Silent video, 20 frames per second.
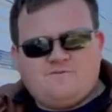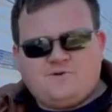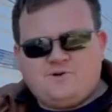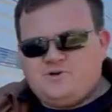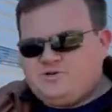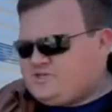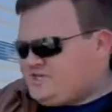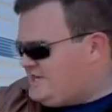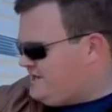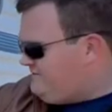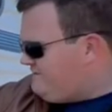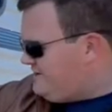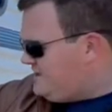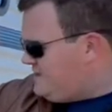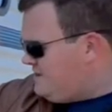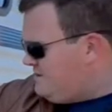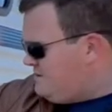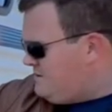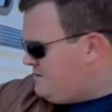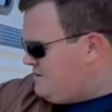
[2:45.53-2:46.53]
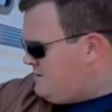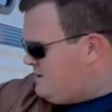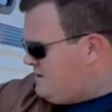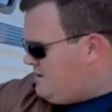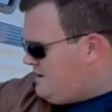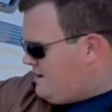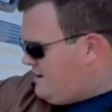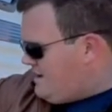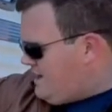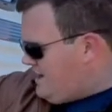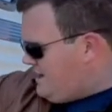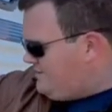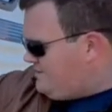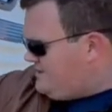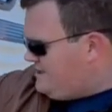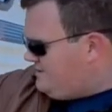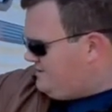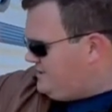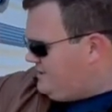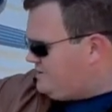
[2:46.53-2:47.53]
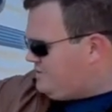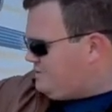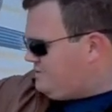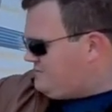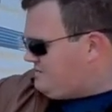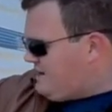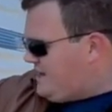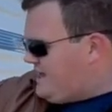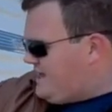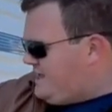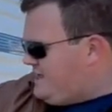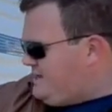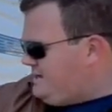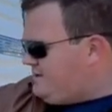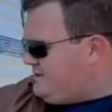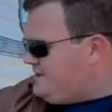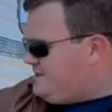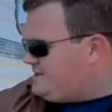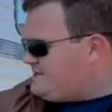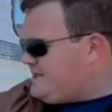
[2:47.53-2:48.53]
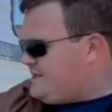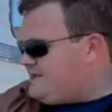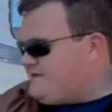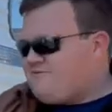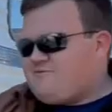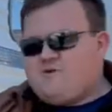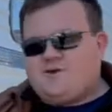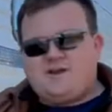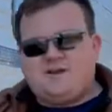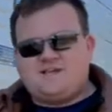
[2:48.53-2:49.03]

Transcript: for your TV. And then this one right here is like if you had